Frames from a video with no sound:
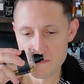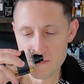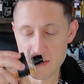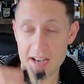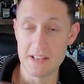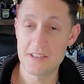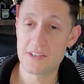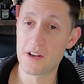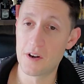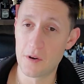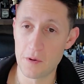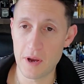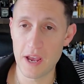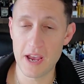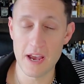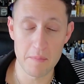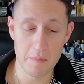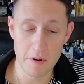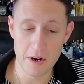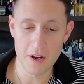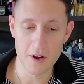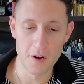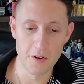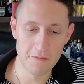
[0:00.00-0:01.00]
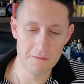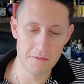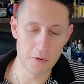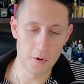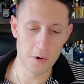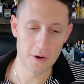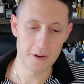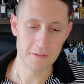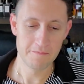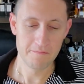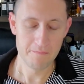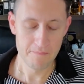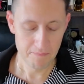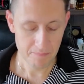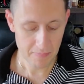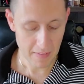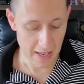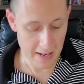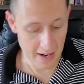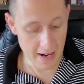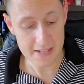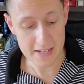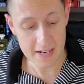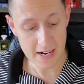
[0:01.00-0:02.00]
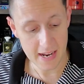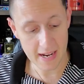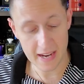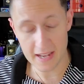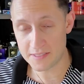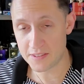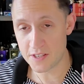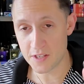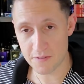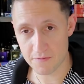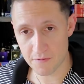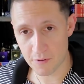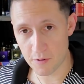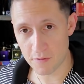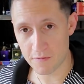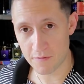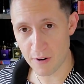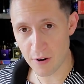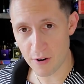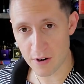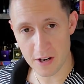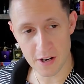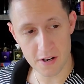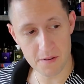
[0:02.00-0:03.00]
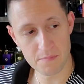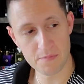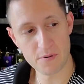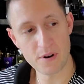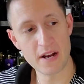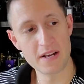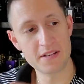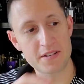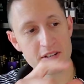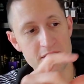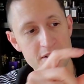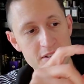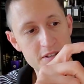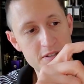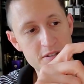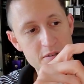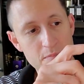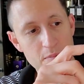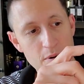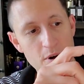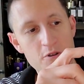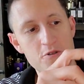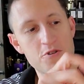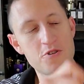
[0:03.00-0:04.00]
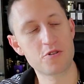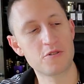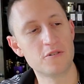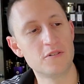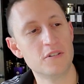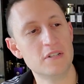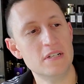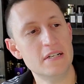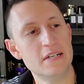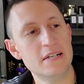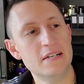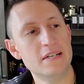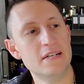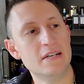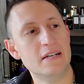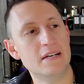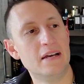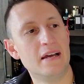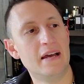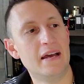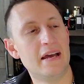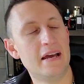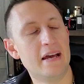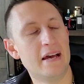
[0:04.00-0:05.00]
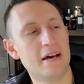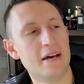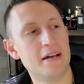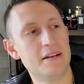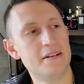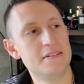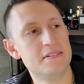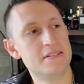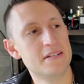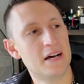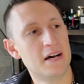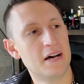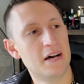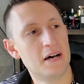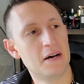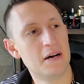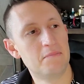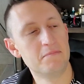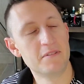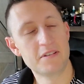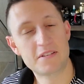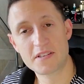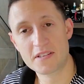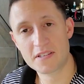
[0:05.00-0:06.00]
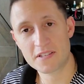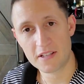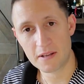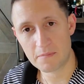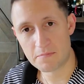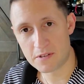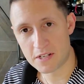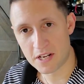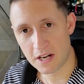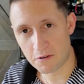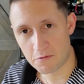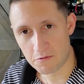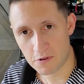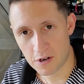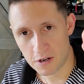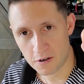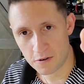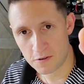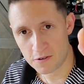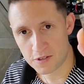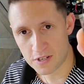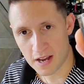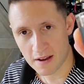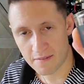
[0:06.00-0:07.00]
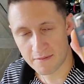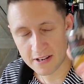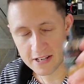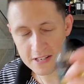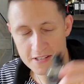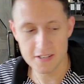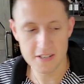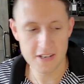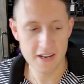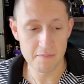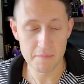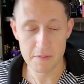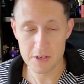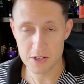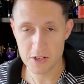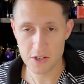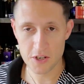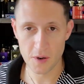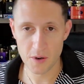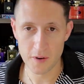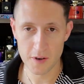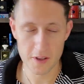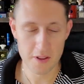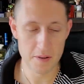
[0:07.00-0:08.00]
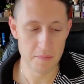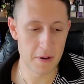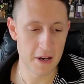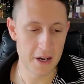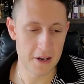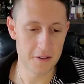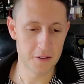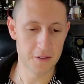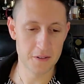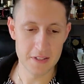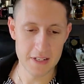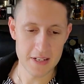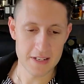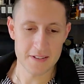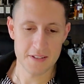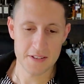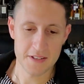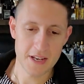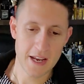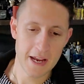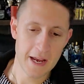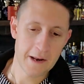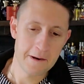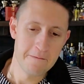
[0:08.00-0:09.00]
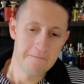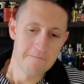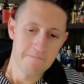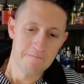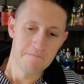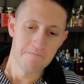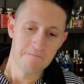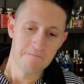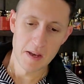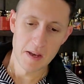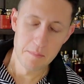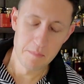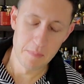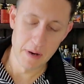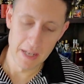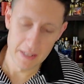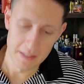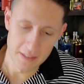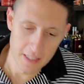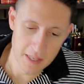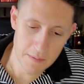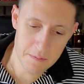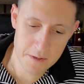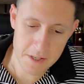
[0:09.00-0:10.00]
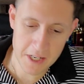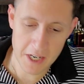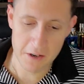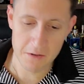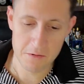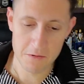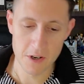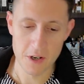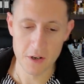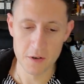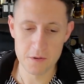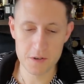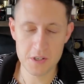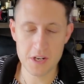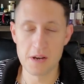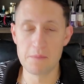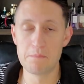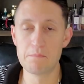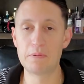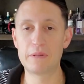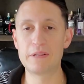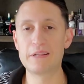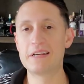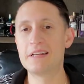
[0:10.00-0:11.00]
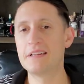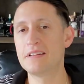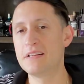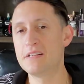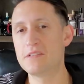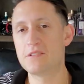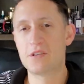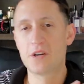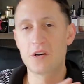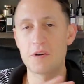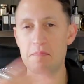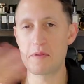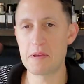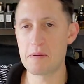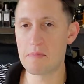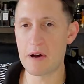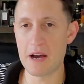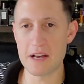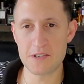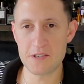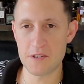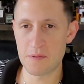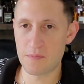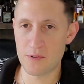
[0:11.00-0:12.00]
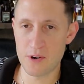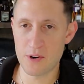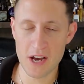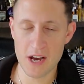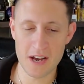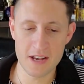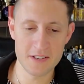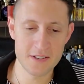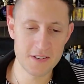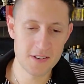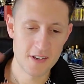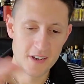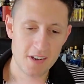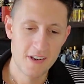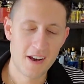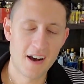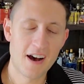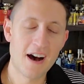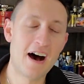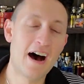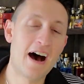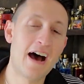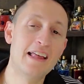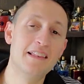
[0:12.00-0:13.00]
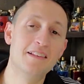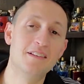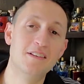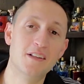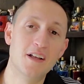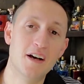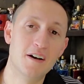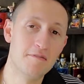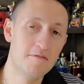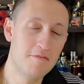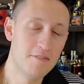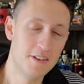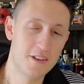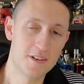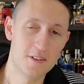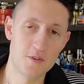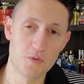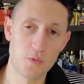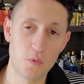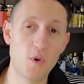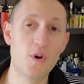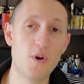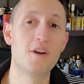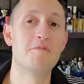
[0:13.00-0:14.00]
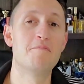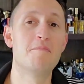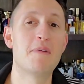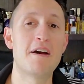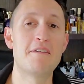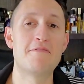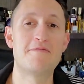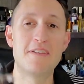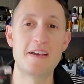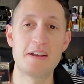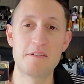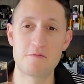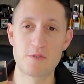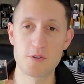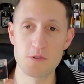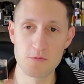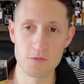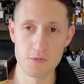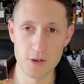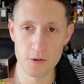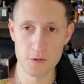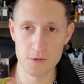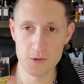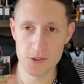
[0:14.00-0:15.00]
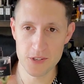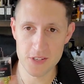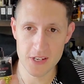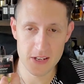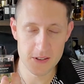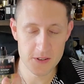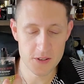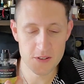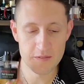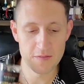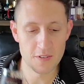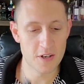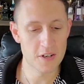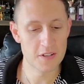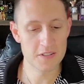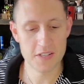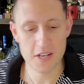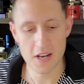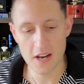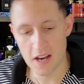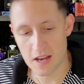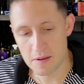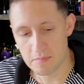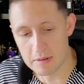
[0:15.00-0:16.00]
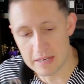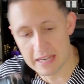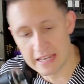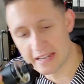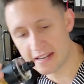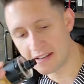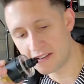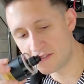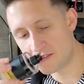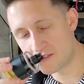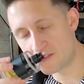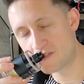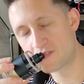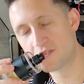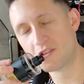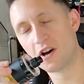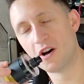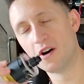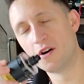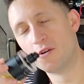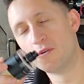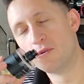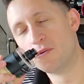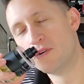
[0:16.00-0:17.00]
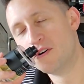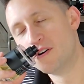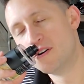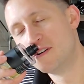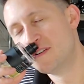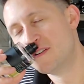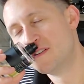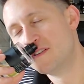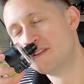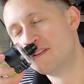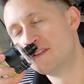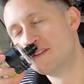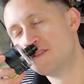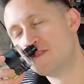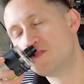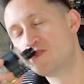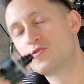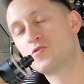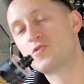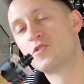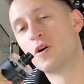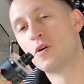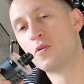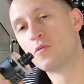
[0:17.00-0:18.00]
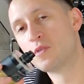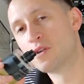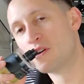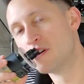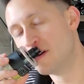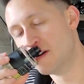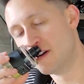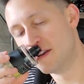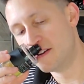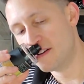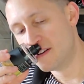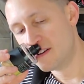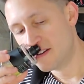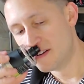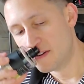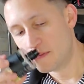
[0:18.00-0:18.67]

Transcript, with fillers: I said, okay, I'm going to go for it. And I did. I got this for a very good price because it's a partial. And um, this is Lipstick Rose, obviously. I've been showing you the bottle and didn't say it. But Lipstick Rose completely took me by surprise. I love this. One of my favorite rose scents of all time. It is so, so good.